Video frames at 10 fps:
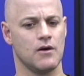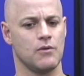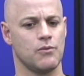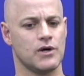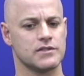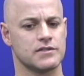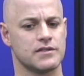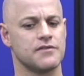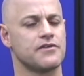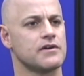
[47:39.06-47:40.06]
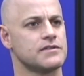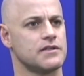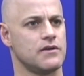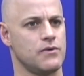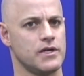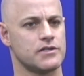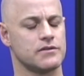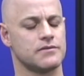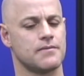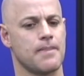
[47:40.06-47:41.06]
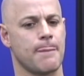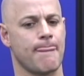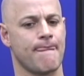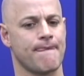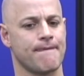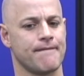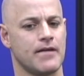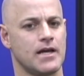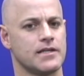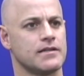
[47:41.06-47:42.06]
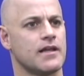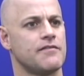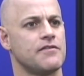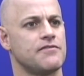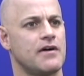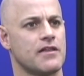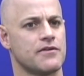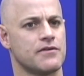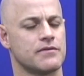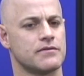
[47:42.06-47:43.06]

was a difficult situation. I didn't have a father.